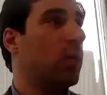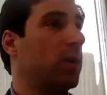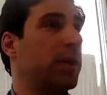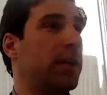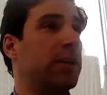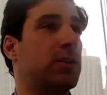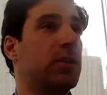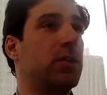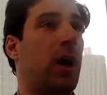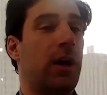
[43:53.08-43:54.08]
we're looking
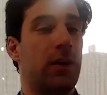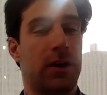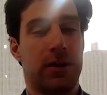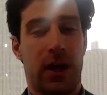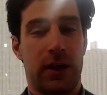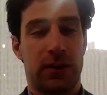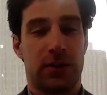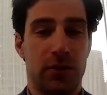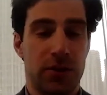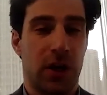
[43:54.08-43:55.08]
to hire at the
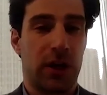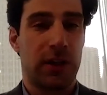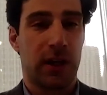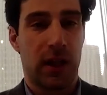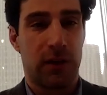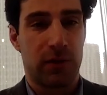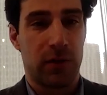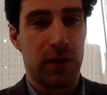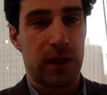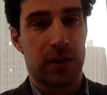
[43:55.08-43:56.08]
solution architect
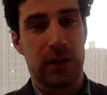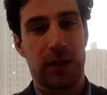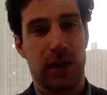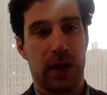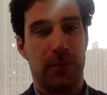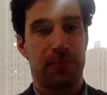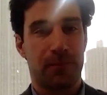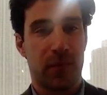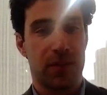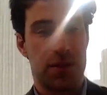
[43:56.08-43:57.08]
level, at the
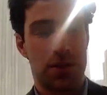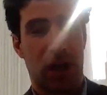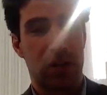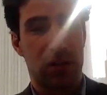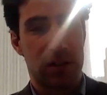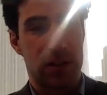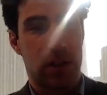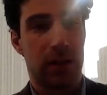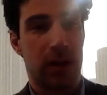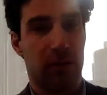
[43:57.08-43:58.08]
senior technical
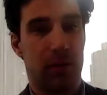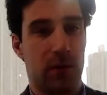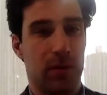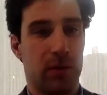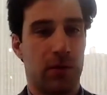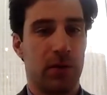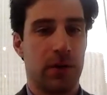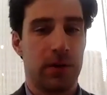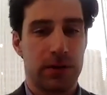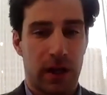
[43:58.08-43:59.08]
consultant level,
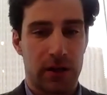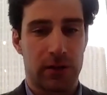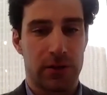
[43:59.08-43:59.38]
or technical.